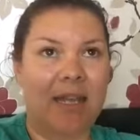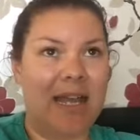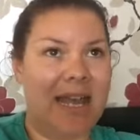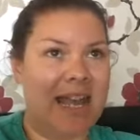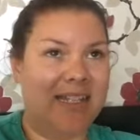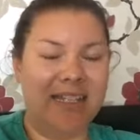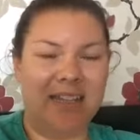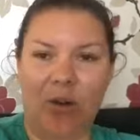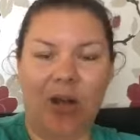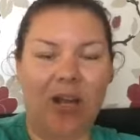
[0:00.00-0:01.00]
Hated the
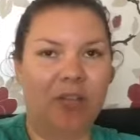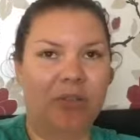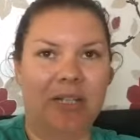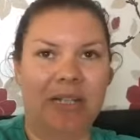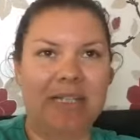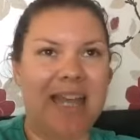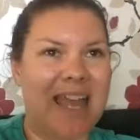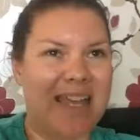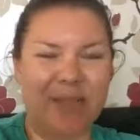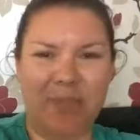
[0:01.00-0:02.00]
100 list.
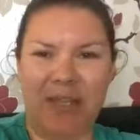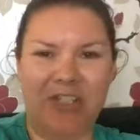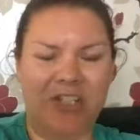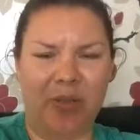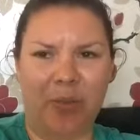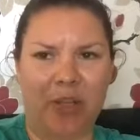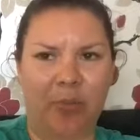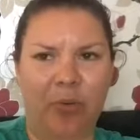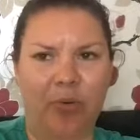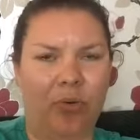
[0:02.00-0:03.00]
Hated messaging
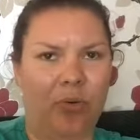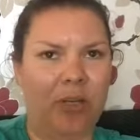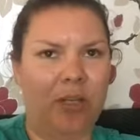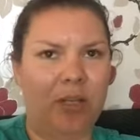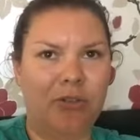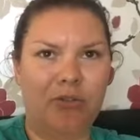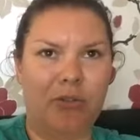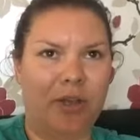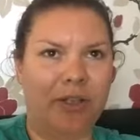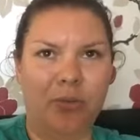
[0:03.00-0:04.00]
people,
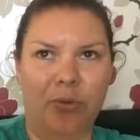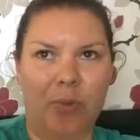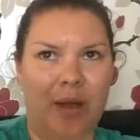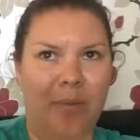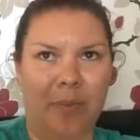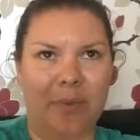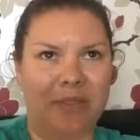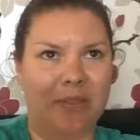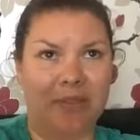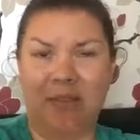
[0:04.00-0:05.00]
trying to talk about my
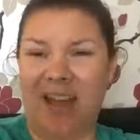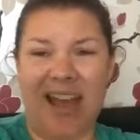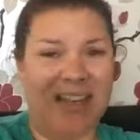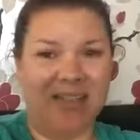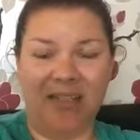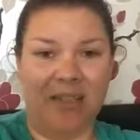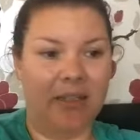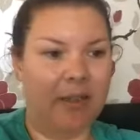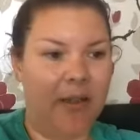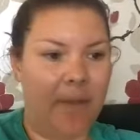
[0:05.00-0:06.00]
business. I hated it.